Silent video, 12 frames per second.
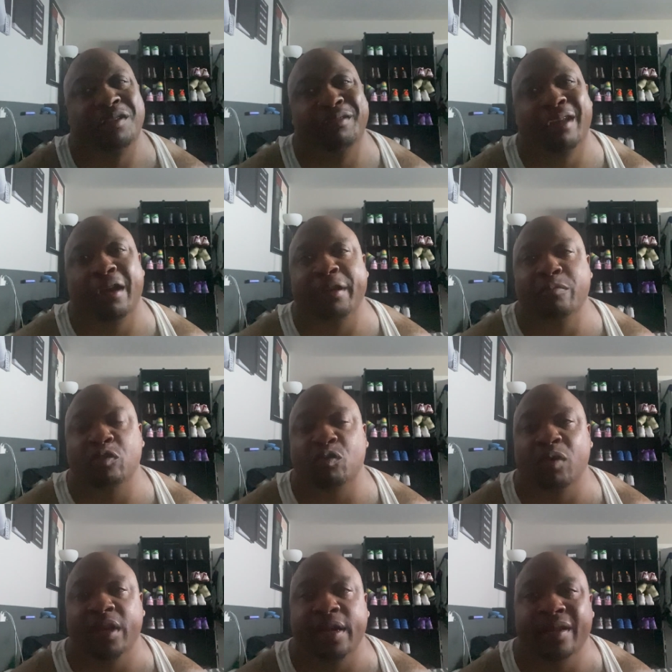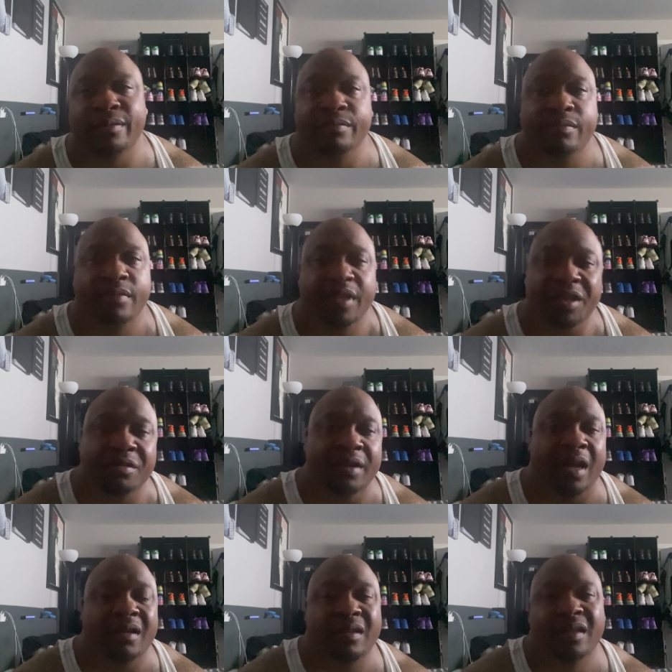you know, he was one of them. You
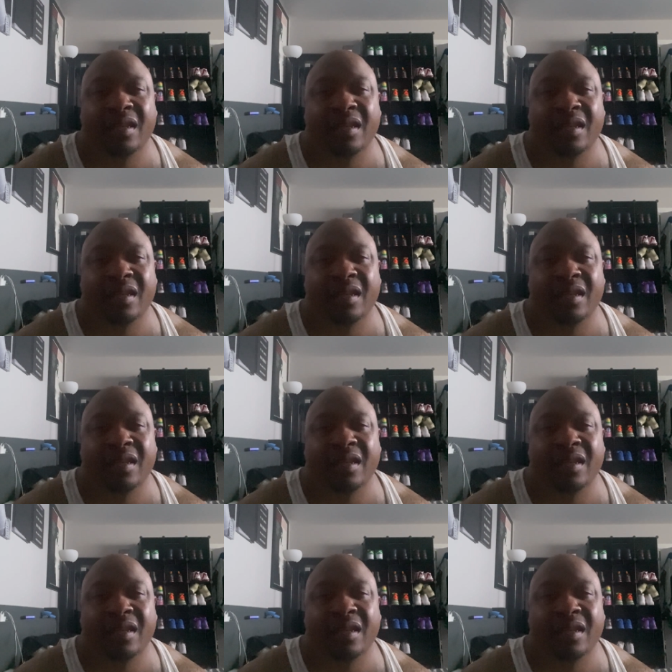know,